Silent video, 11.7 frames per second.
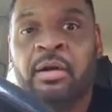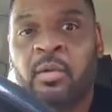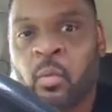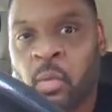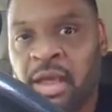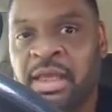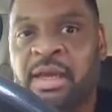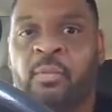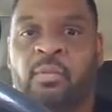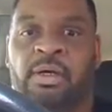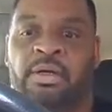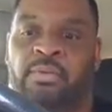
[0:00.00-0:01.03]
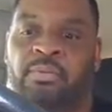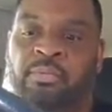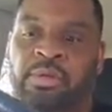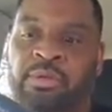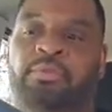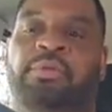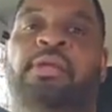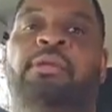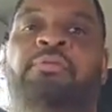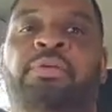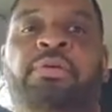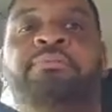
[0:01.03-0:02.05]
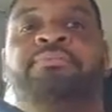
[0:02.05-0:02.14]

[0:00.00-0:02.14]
while I went through the interview,